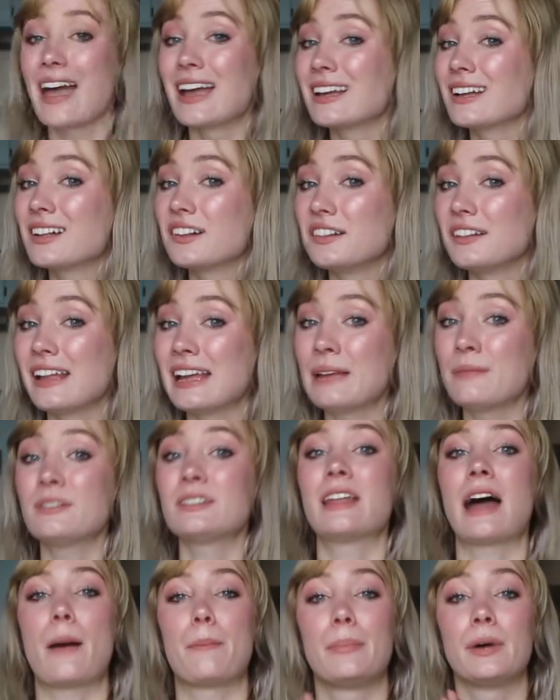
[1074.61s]
and claimed
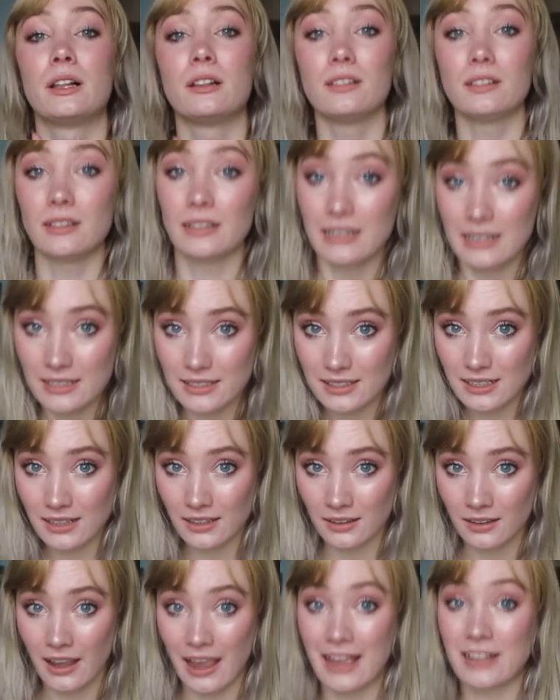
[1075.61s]
that policing